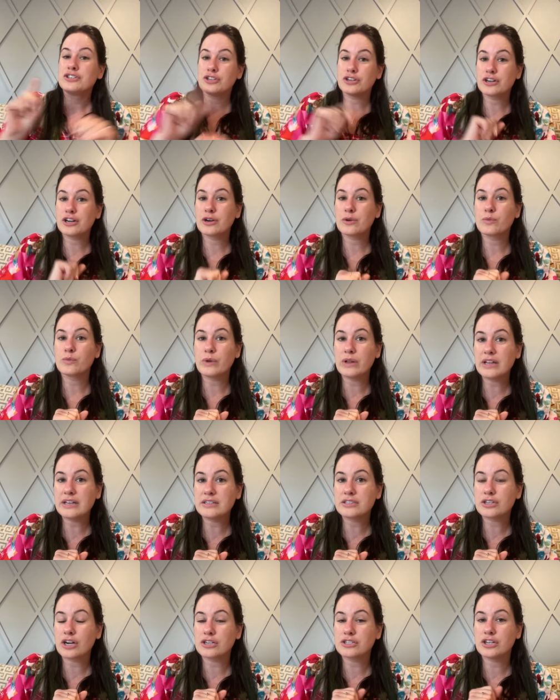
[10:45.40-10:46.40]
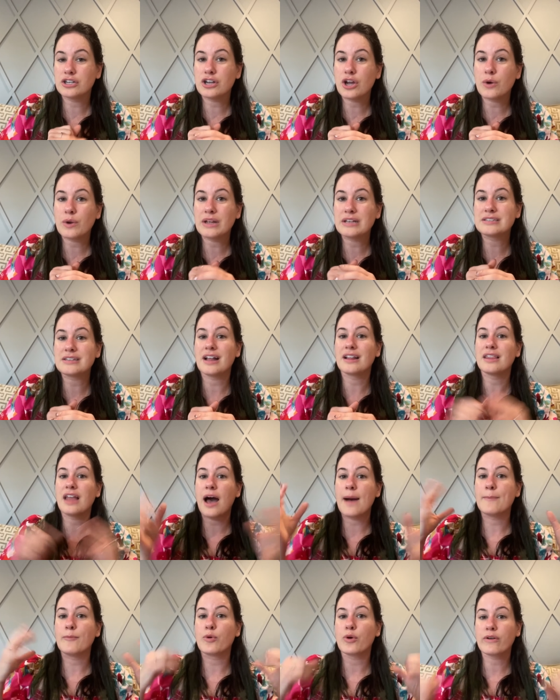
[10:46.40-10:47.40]
so you're gonna really start to notice a
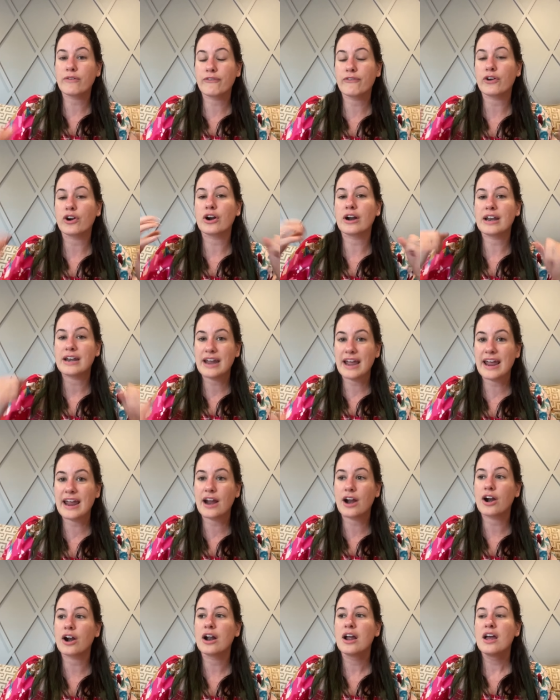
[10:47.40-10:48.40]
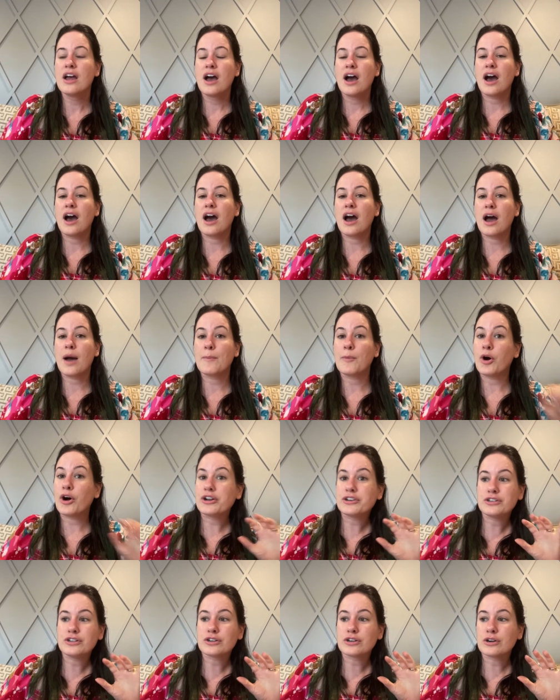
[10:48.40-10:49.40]
lot more fur and hair um,
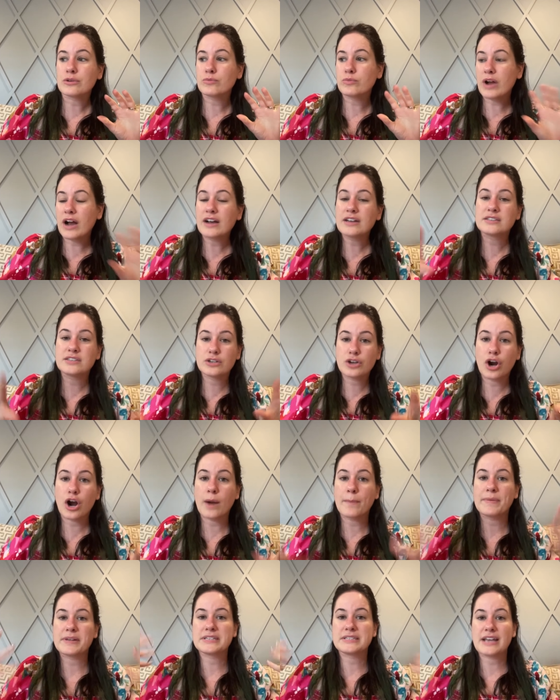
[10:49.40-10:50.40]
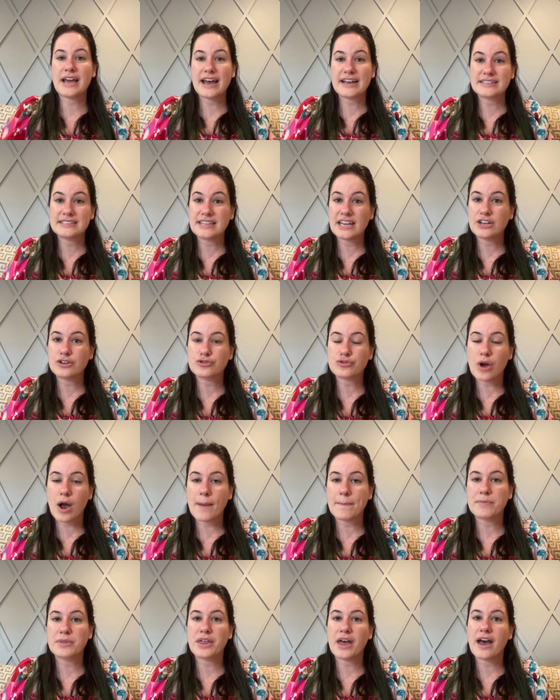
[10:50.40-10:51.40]
on your rugs and carpets as they
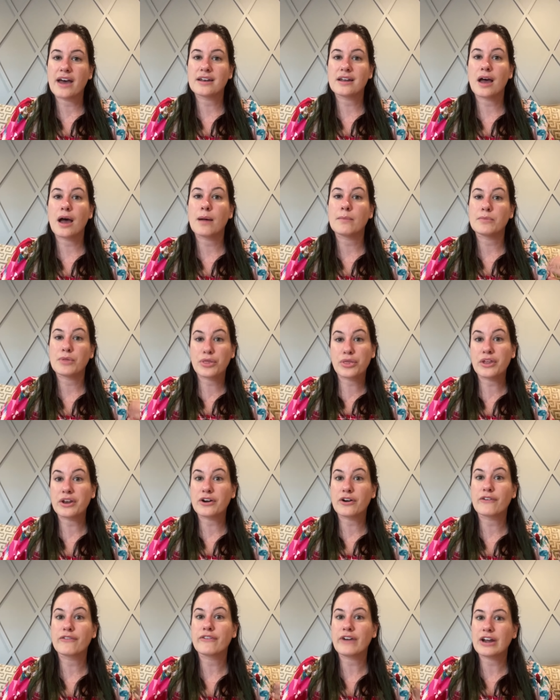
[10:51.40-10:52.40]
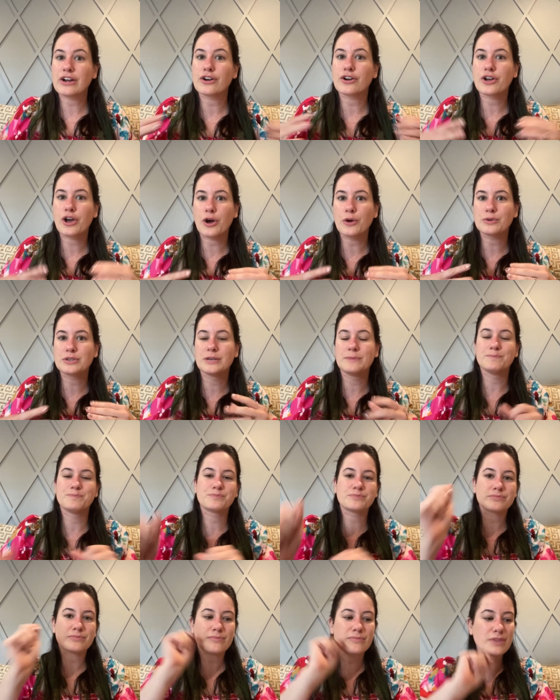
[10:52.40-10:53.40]
drop that um, thinner, finer coat.
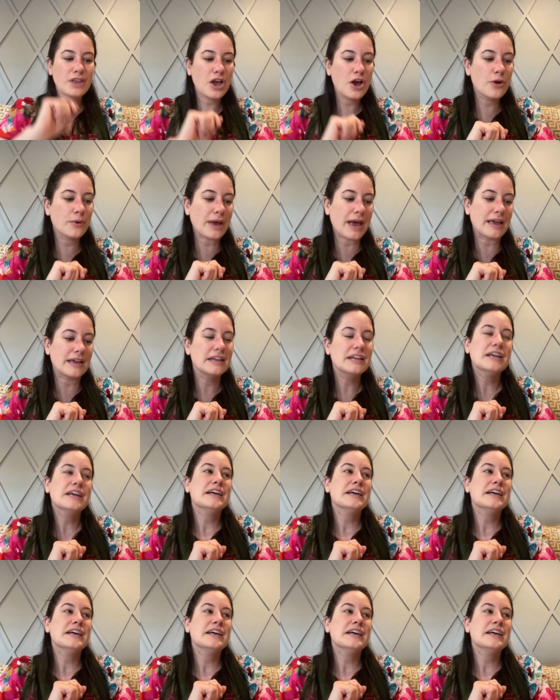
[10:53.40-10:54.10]
Okay,